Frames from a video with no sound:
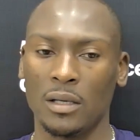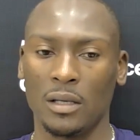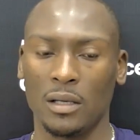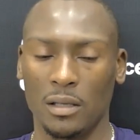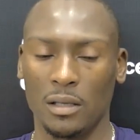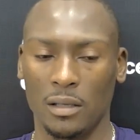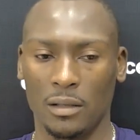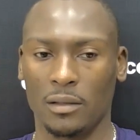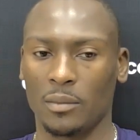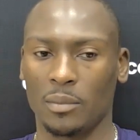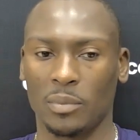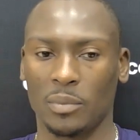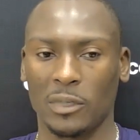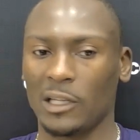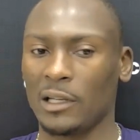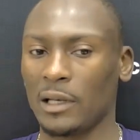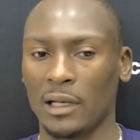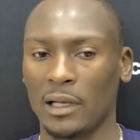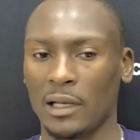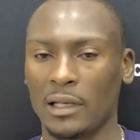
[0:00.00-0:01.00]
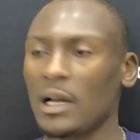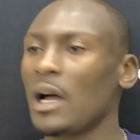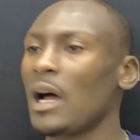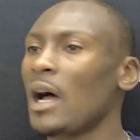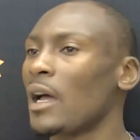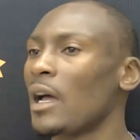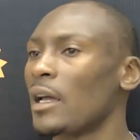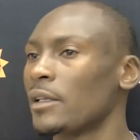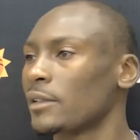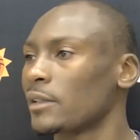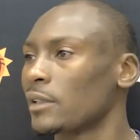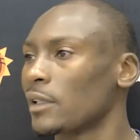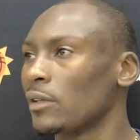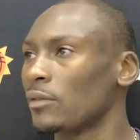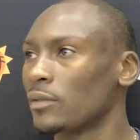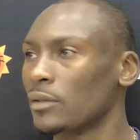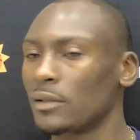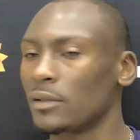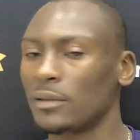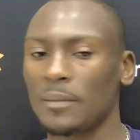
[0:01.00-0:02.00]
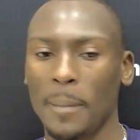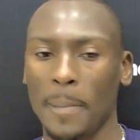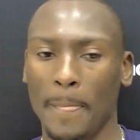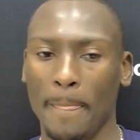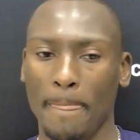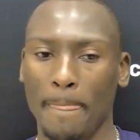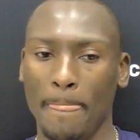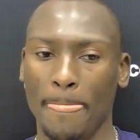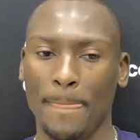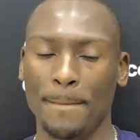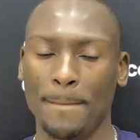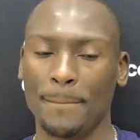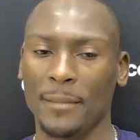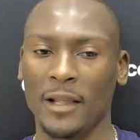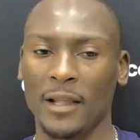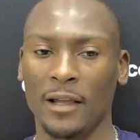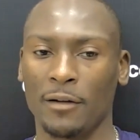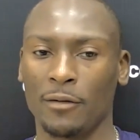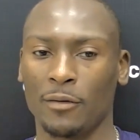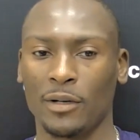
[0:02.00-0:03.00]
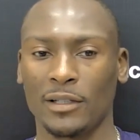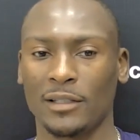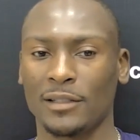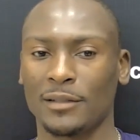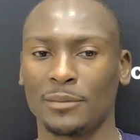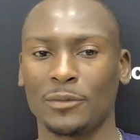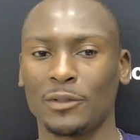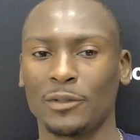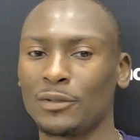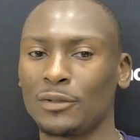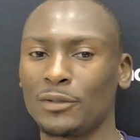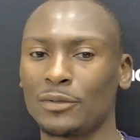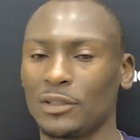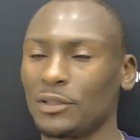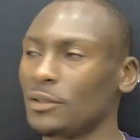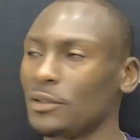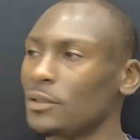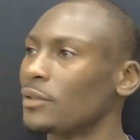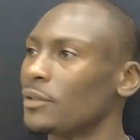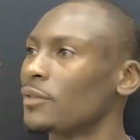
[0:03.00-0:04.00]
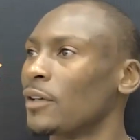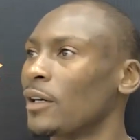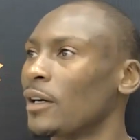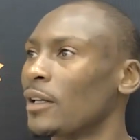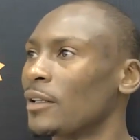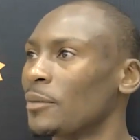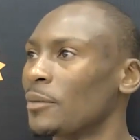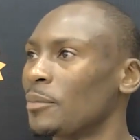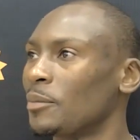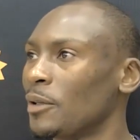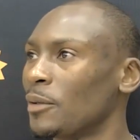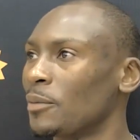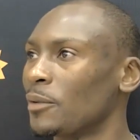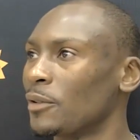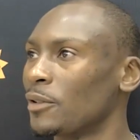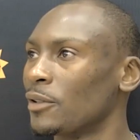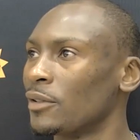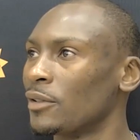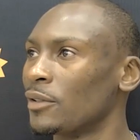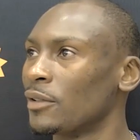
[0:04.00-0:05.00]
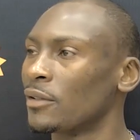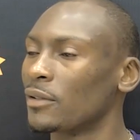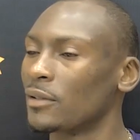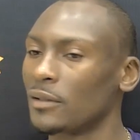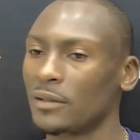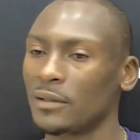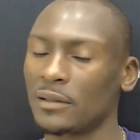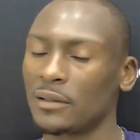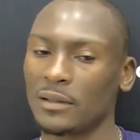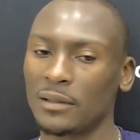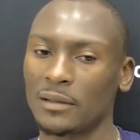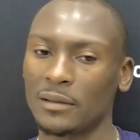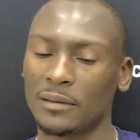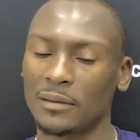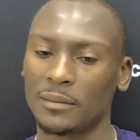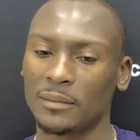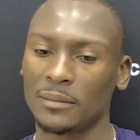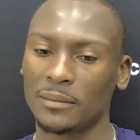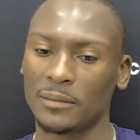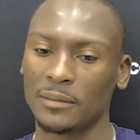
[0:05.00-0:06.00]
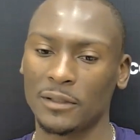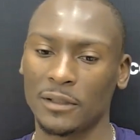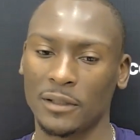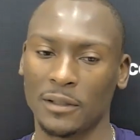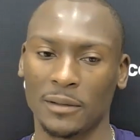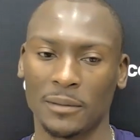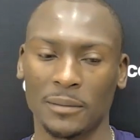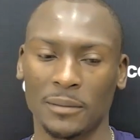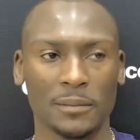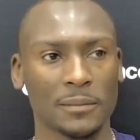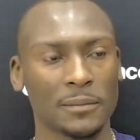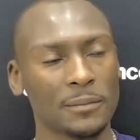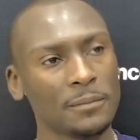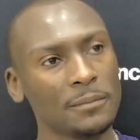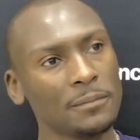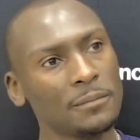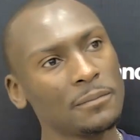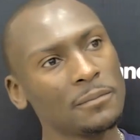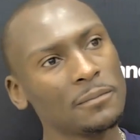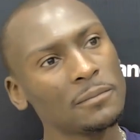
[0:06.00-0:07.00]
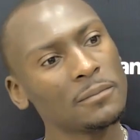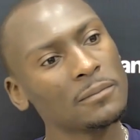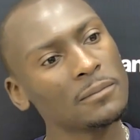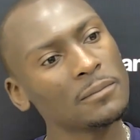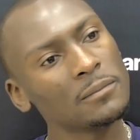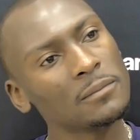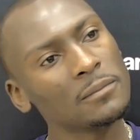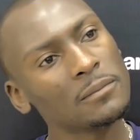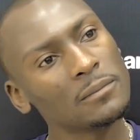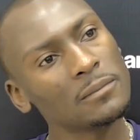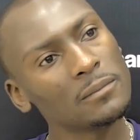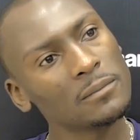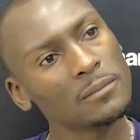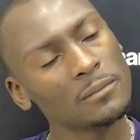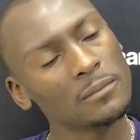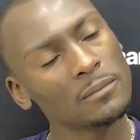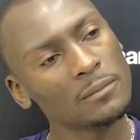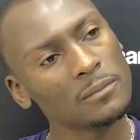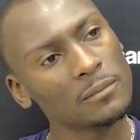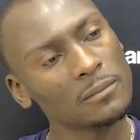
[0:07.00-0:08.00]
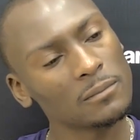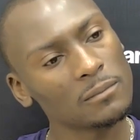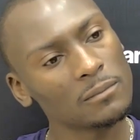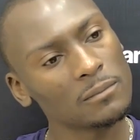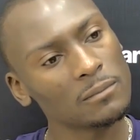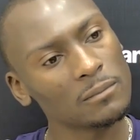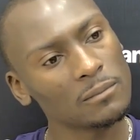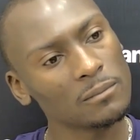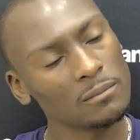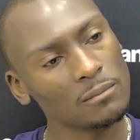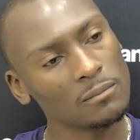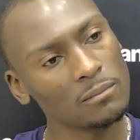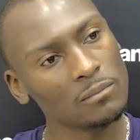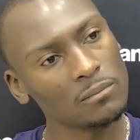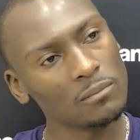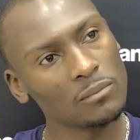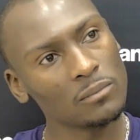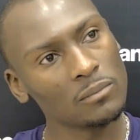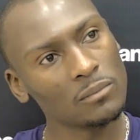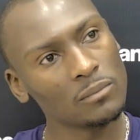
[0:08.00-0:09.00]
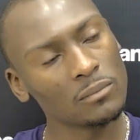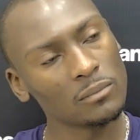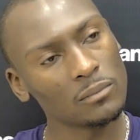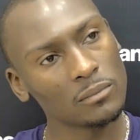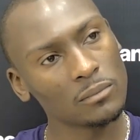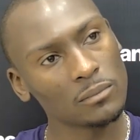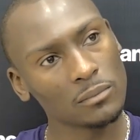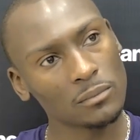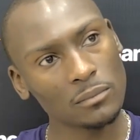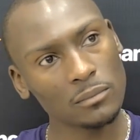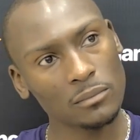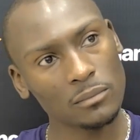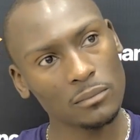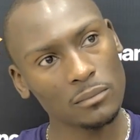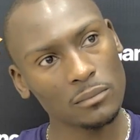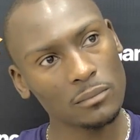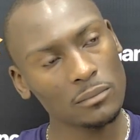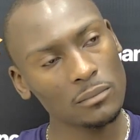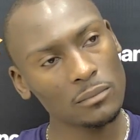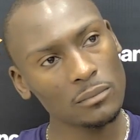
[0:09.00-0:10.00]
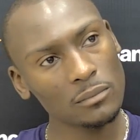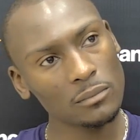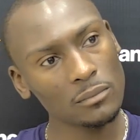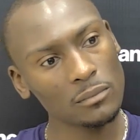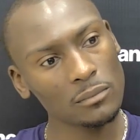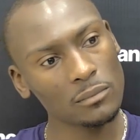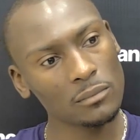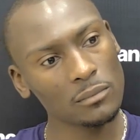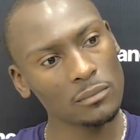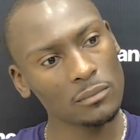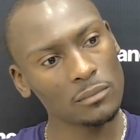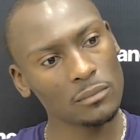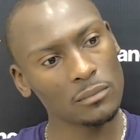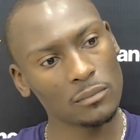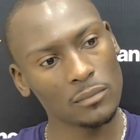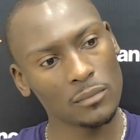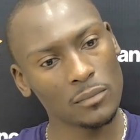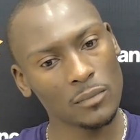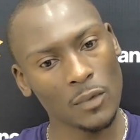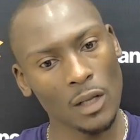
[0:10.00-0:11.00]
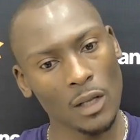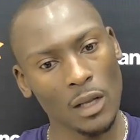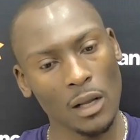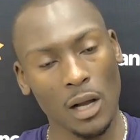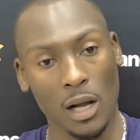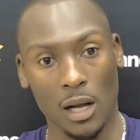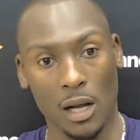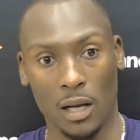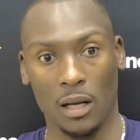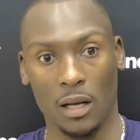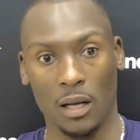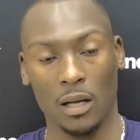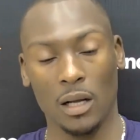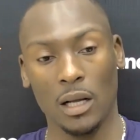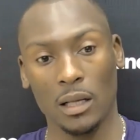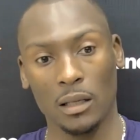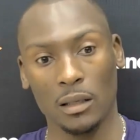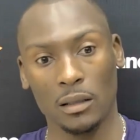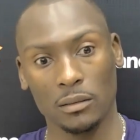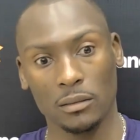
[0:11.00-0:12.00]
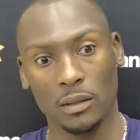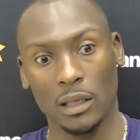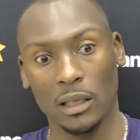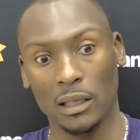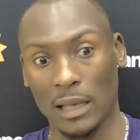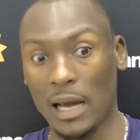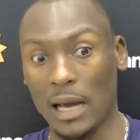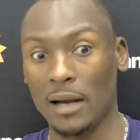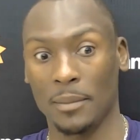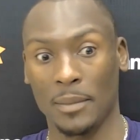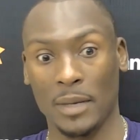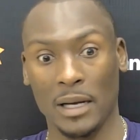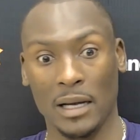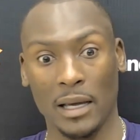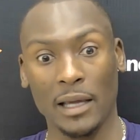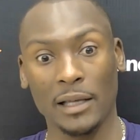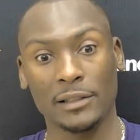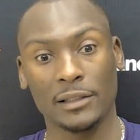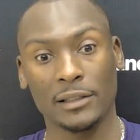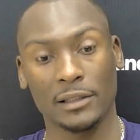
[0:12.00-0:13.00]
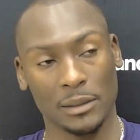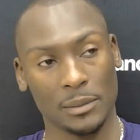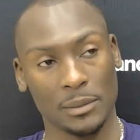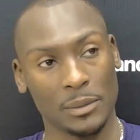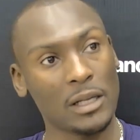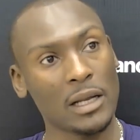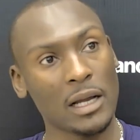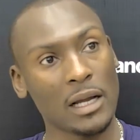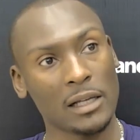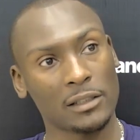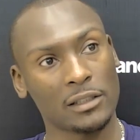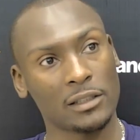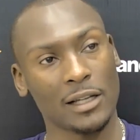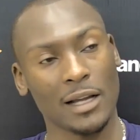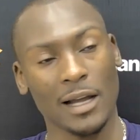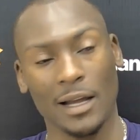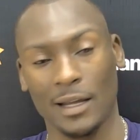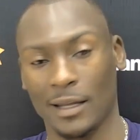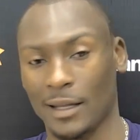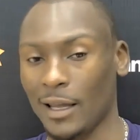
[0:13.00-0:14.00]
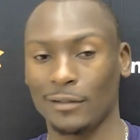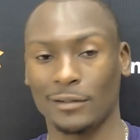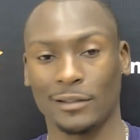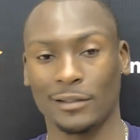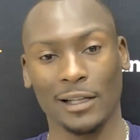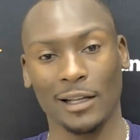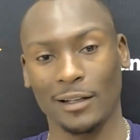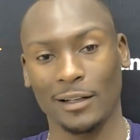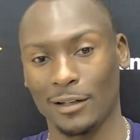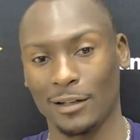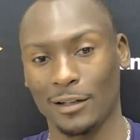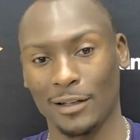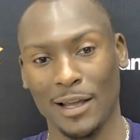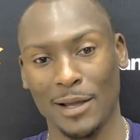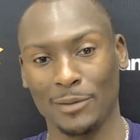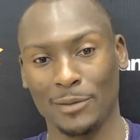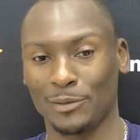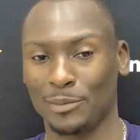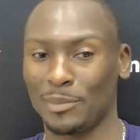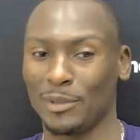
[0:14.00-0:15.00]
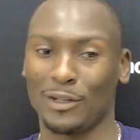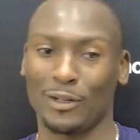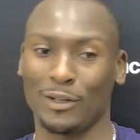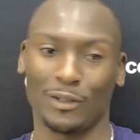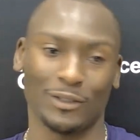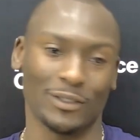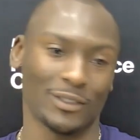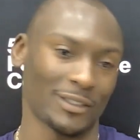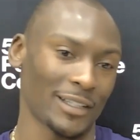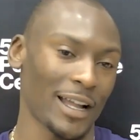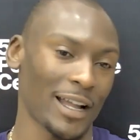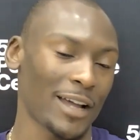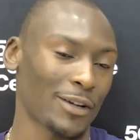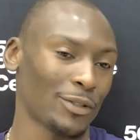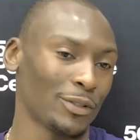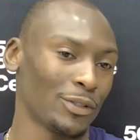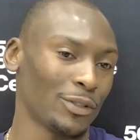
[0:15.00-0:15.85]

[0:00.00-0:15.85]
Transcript: you know, playing at the highest level. And what's the most we could do for other people, you know? So. Who are some of the people that have reached out to support you, if you don't mind asking? Uh, a lot of my ex-teammates, actually. I can't say their names because I don't